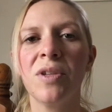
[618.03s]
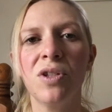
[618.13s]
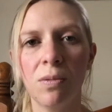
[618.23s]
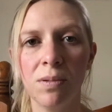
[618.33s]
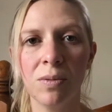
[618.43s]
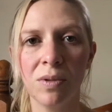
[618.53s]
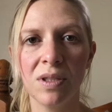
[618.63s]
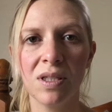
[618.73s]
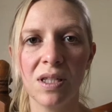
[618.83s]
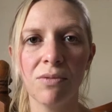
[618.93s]
The Doppler
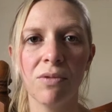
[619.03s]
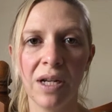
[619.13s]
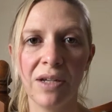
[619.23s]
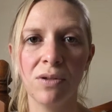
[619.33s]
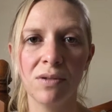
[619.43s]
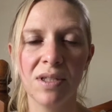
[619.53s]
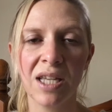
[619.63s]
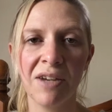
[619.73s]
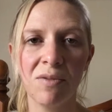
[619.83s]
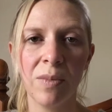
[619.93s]
was really good,
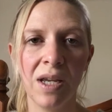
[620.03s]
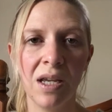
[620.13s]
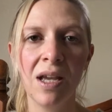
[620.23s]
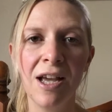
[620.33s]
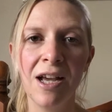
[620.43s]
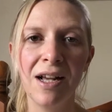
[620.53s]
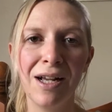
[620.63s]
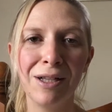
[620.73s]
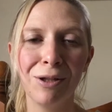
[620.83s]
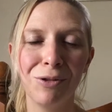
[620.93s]
saved me
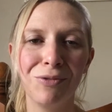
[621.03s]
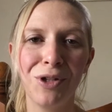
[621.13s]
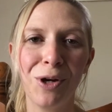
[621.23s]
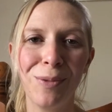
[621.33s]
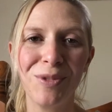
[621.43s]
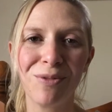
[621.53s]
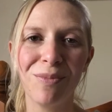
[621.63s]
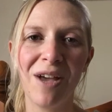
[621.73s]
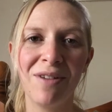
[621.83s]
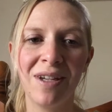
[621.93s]
a lot of times from
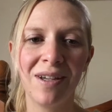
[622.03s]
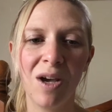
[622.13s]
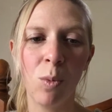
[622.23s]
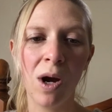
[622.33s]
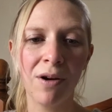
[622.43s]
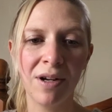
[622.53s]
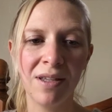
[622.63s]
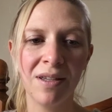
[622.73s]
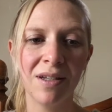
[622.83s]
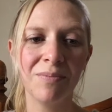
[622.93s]
having a worry
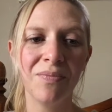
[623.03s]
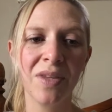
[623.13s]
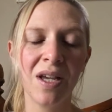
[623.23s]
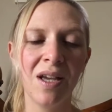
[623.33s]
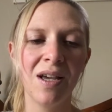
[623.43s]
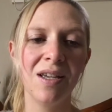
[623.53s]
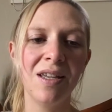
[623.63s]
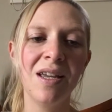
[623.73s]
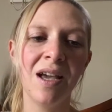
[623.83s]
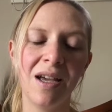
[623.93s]
that,
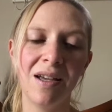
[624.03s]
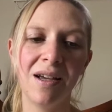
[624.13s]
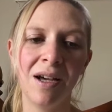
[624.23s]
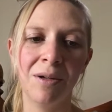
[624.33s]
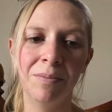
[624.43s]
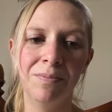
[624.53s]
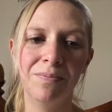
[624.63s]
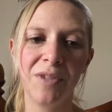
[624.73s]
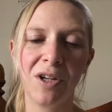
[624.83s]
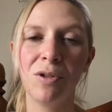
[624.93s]
yeah,
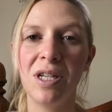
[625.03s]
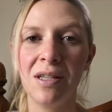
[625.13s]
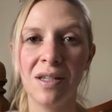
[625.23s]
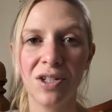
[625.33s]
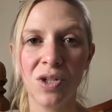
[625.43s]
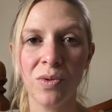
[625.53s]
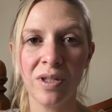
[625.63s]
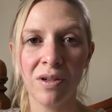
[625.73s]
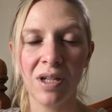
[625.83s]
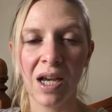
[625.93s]
I could hear that she
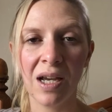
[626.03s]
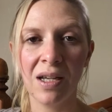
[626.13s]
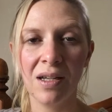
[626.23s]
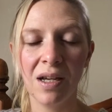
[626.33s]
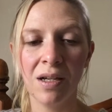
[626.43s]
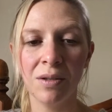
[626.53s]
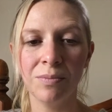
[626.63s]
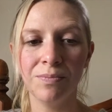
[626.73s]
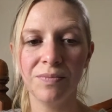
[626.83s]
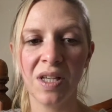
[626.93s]
was okay,
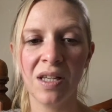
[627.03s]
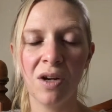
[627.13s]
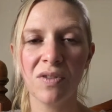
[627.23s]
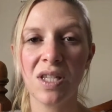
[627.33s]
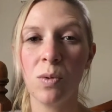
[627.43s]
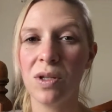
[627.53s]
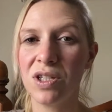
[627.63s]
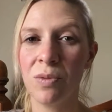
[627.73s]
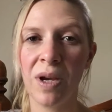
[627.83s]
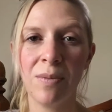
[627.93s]
and then obviously
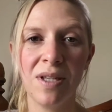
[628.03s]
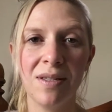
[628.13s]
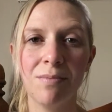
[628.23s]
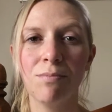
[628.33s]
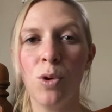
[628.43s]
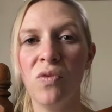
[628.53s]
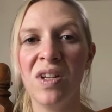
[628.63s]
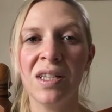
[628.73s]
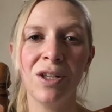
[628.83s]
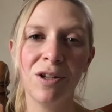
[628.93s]
once your baby's
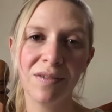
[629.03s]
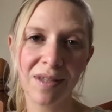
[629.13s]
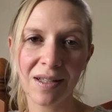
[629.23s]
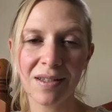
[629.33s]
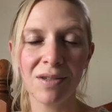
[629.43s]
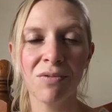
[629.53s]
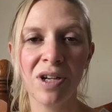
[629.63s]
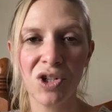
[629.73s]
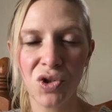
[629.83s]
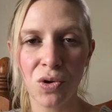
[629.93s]
moving a lot, that's a
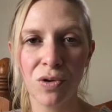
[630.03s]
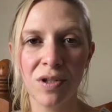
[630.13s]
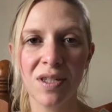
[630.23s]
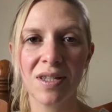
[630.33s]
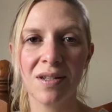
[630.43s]
reassurance.